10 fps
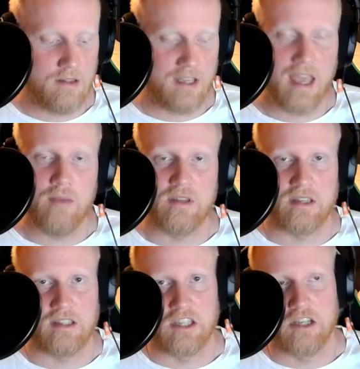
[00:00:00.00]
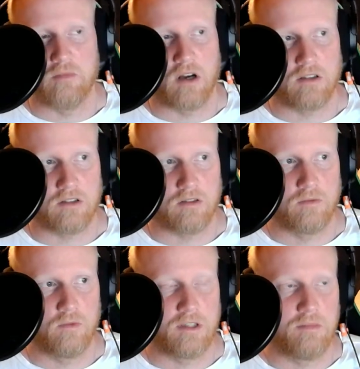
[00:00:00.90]
the game is a demaster,
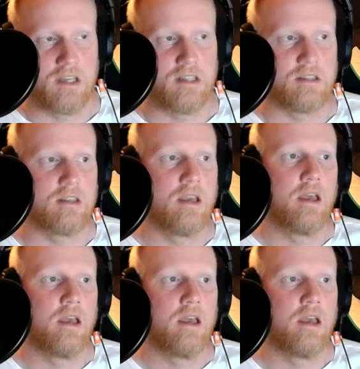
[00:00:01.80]
which means